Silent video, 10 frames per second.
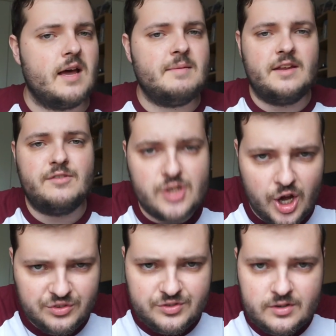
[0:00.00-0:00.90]
I mean, if you
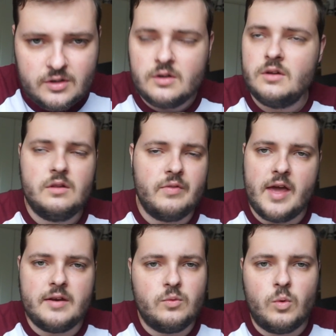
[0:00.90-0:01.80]
don't,
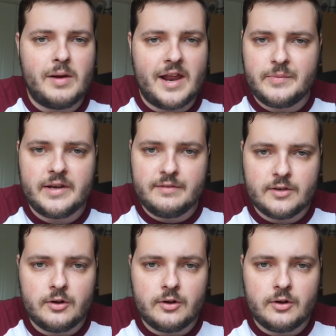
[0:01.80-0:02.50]
then what planet are we living